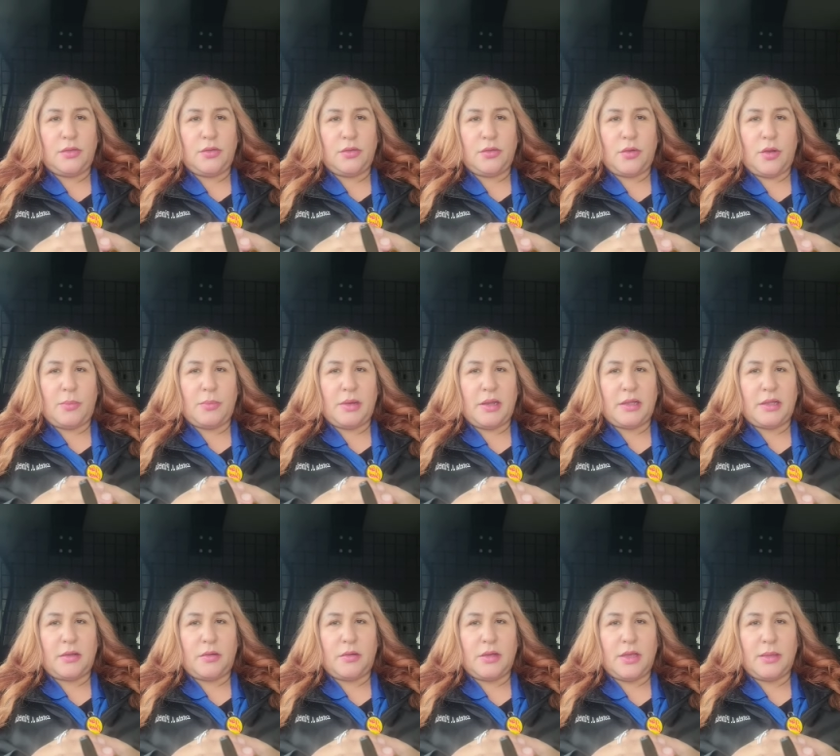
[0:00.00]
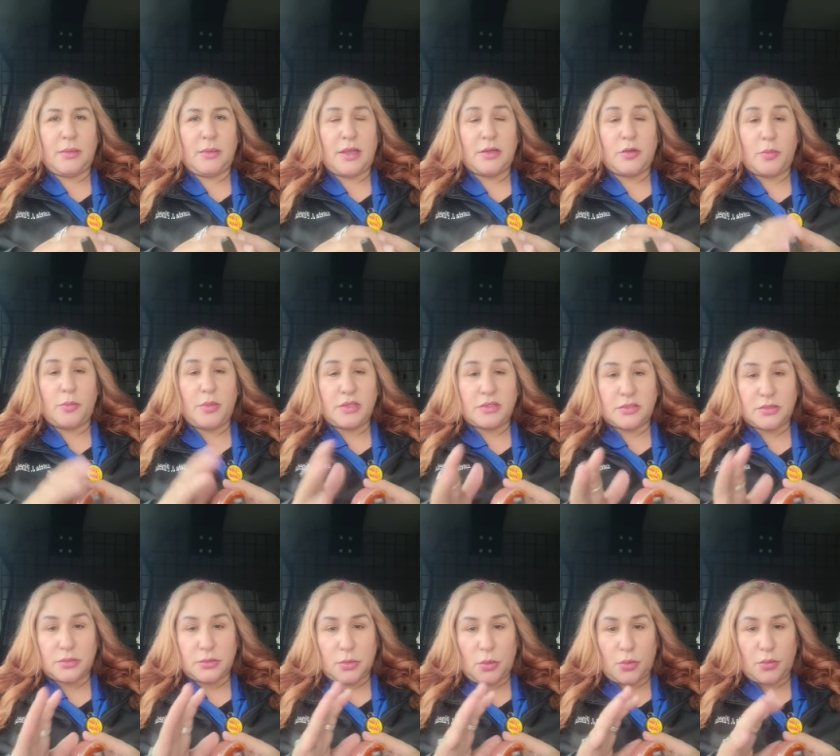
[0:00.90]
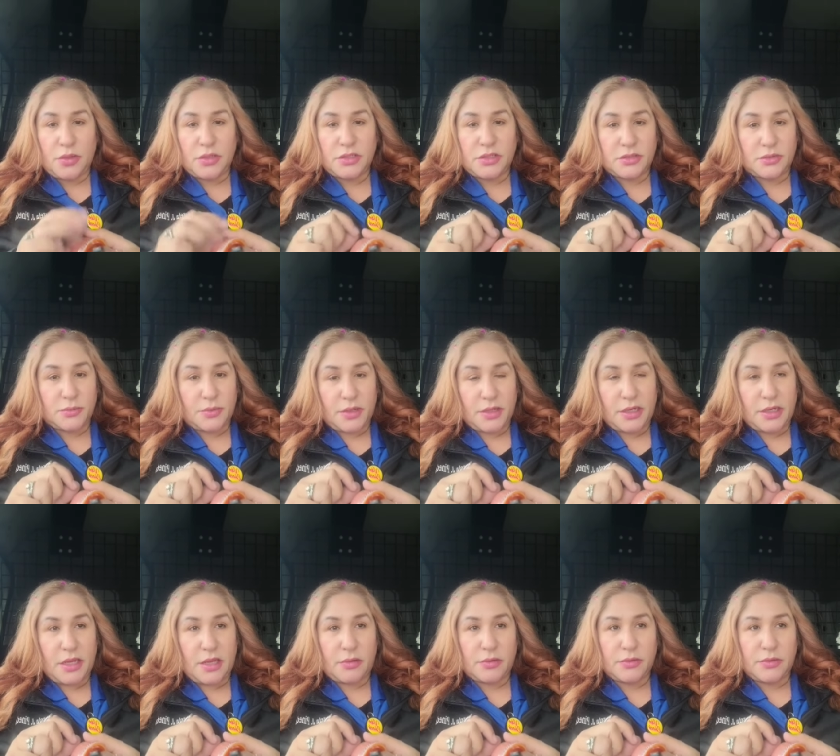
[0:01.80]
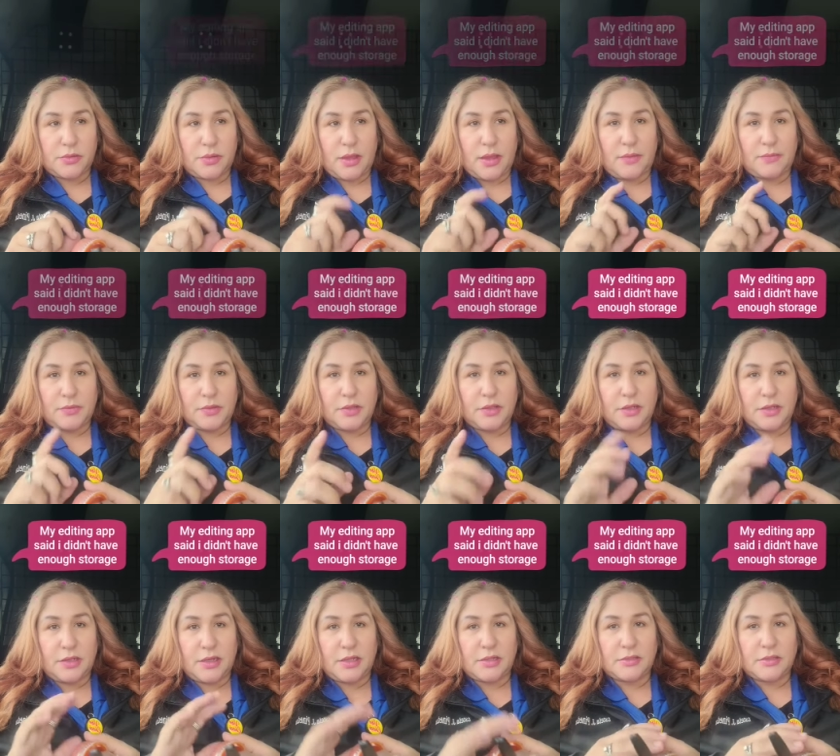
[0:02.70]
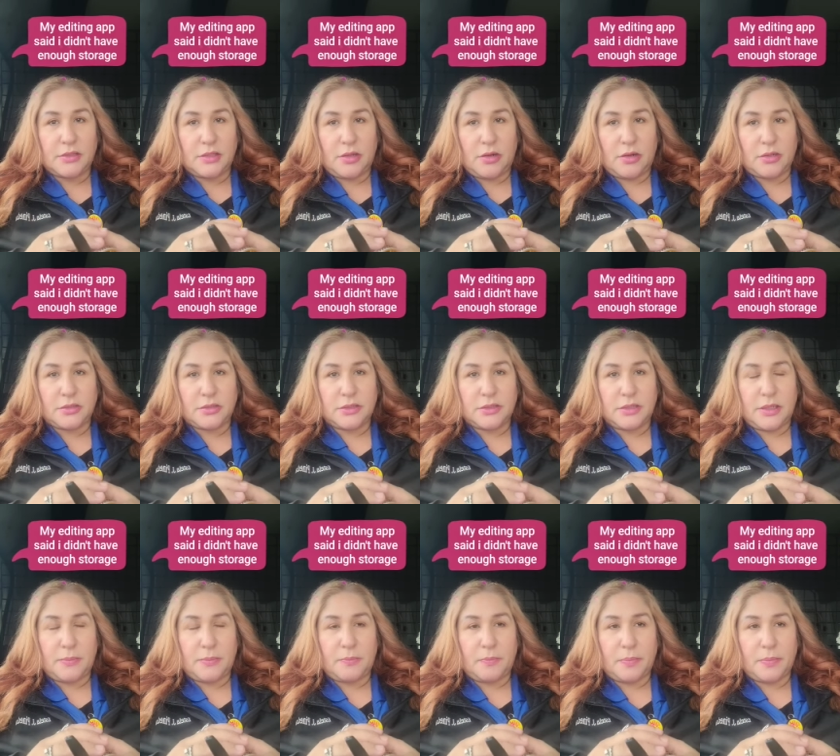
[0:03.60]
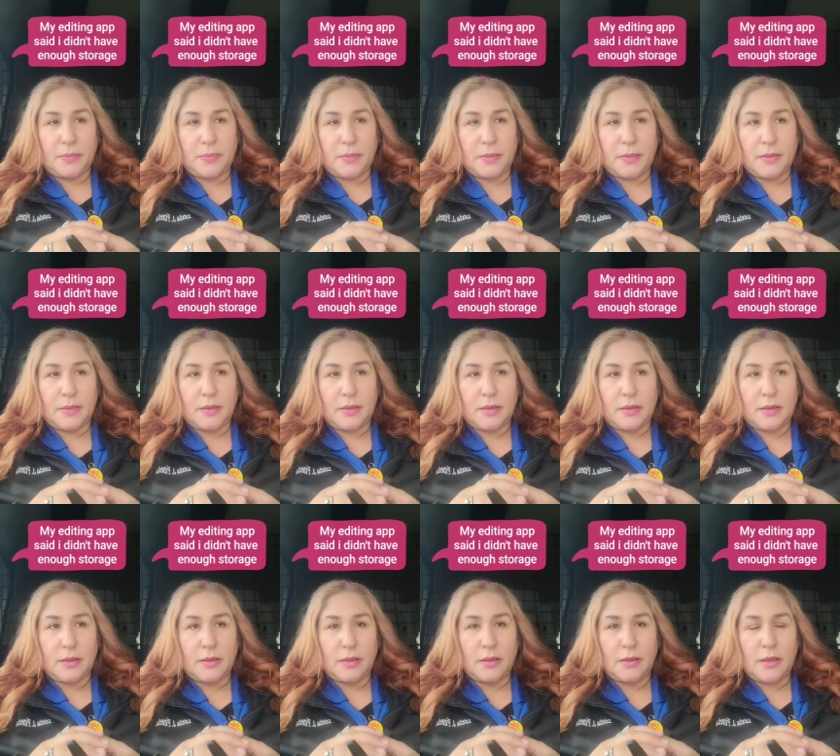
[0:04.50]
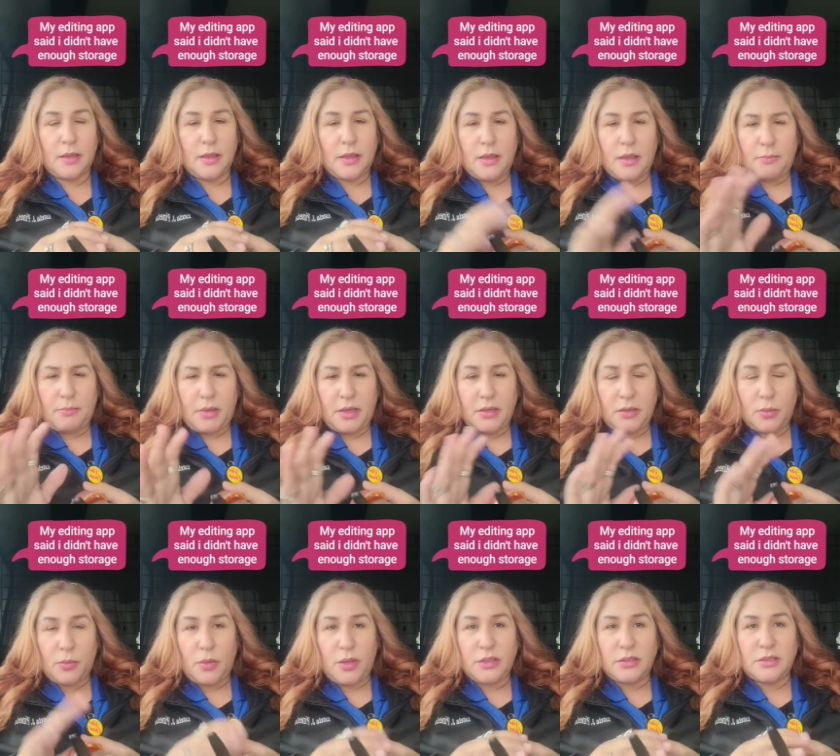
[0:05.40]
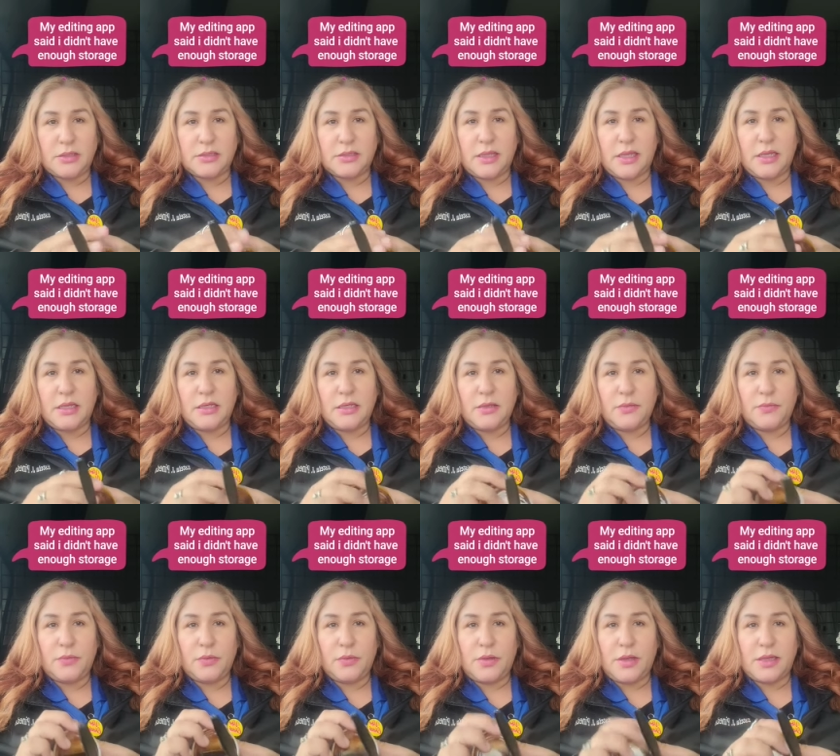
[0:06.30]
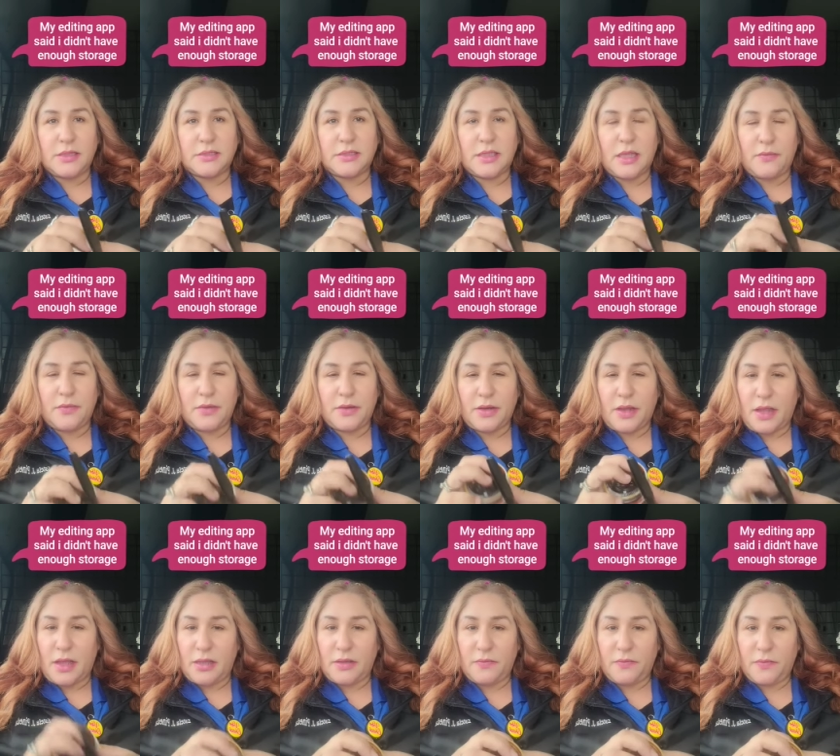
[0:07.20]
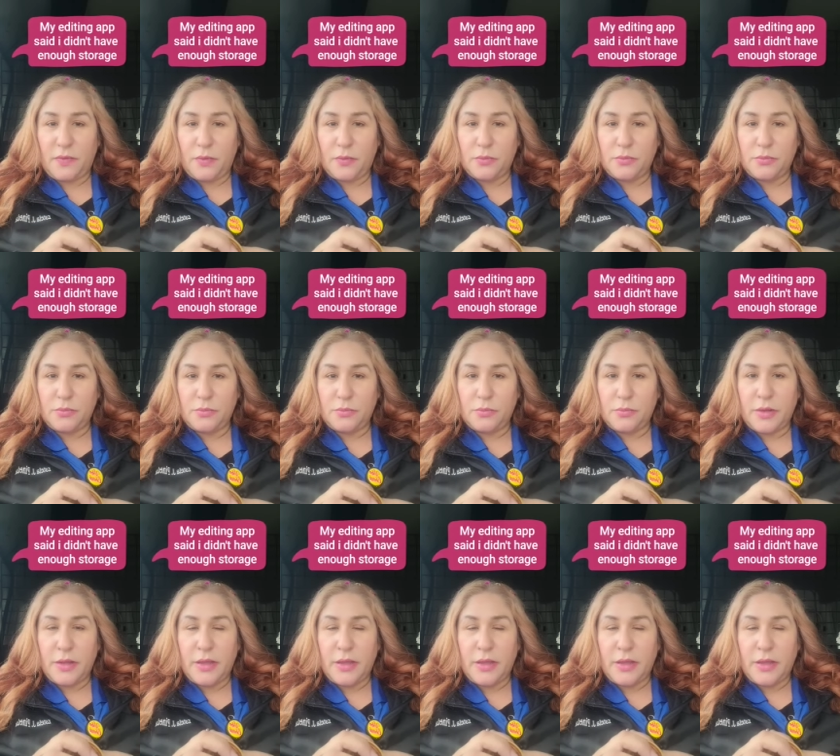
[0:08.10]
you know I'm like okay I know my storage is running out so I have to get an SD card today by the way does any of you guys have an iPhone